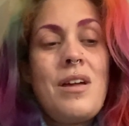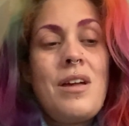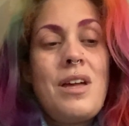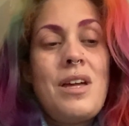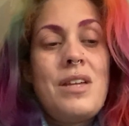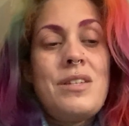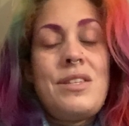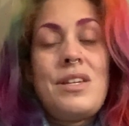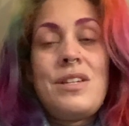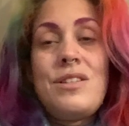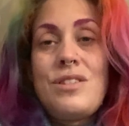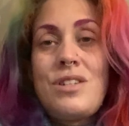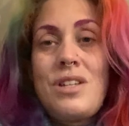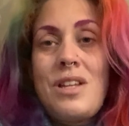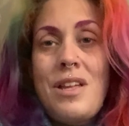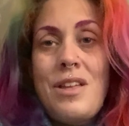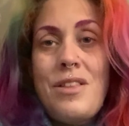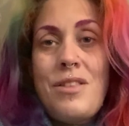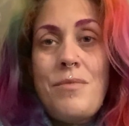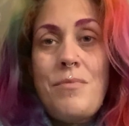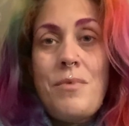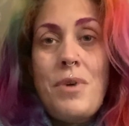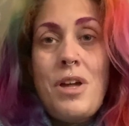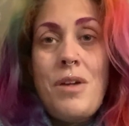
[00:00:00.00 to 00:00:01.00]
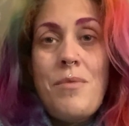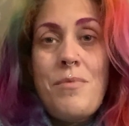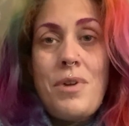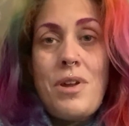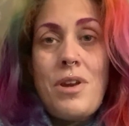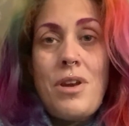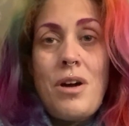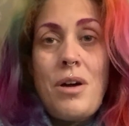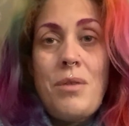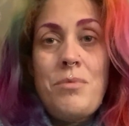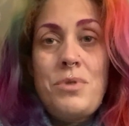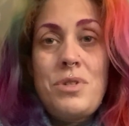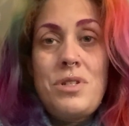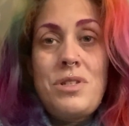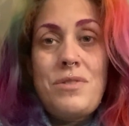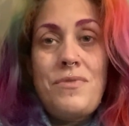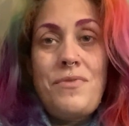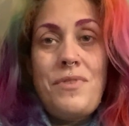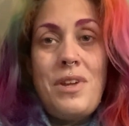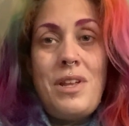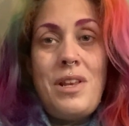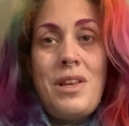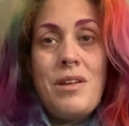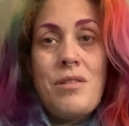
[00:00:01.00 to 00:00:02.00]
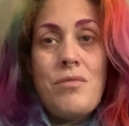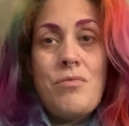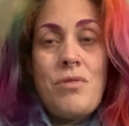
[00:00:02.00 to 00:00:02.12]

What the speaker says: Essentially at the moment I'm just feeling